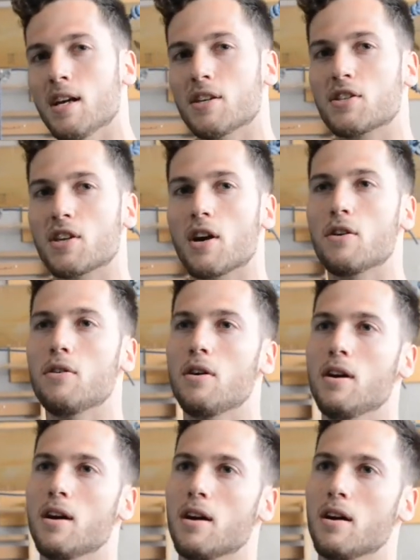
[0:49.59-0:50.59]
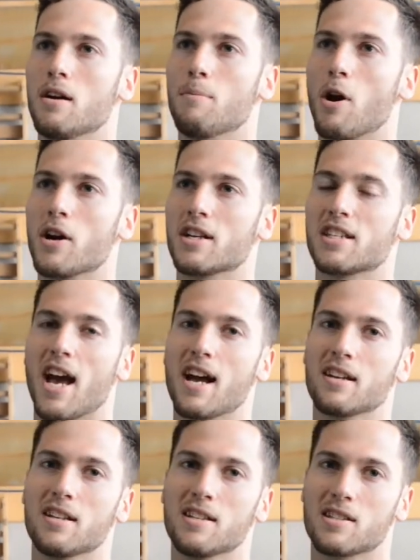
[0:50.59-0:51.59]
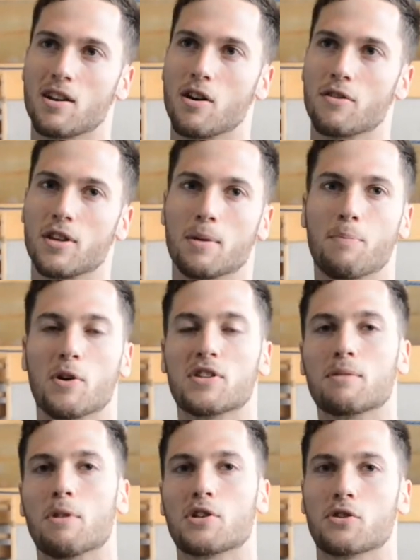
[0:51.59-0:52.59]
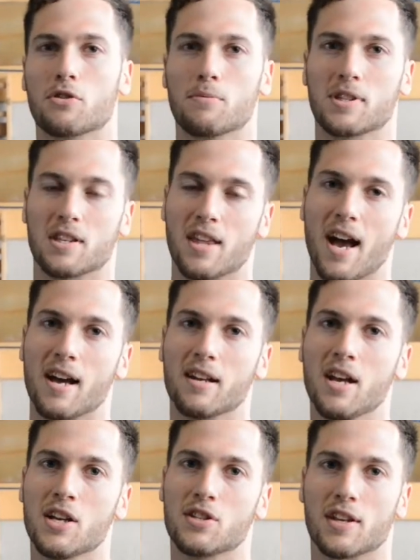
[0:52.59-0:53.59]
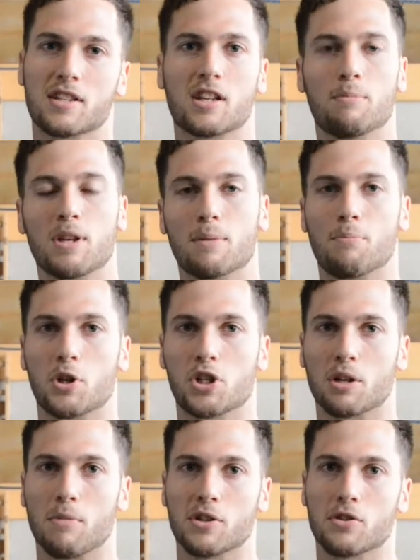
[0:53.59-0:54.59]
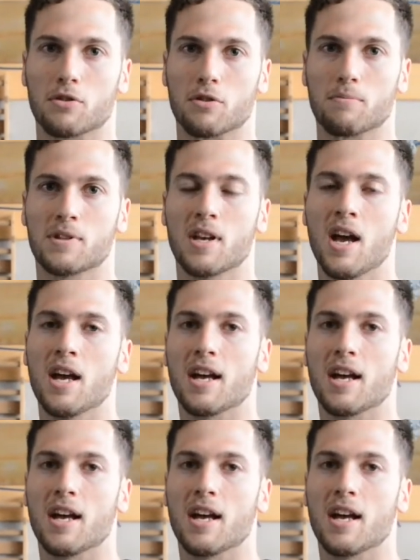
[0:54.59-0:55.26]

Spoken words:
So our antagonists are the opposing muscle groups to that. So that's going to be the pushing muscle groups.